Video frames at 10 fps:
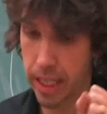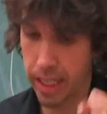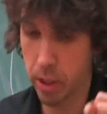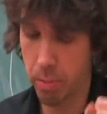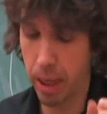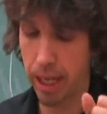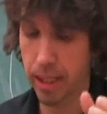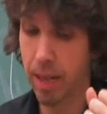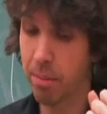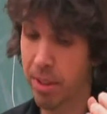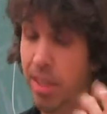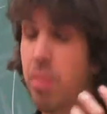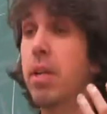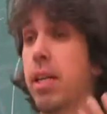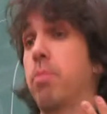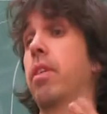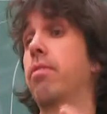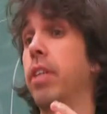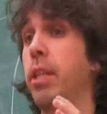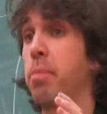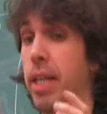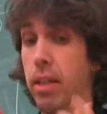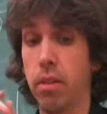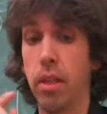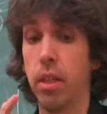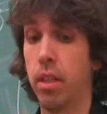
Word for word: in this box. But sometimes they freaked me out.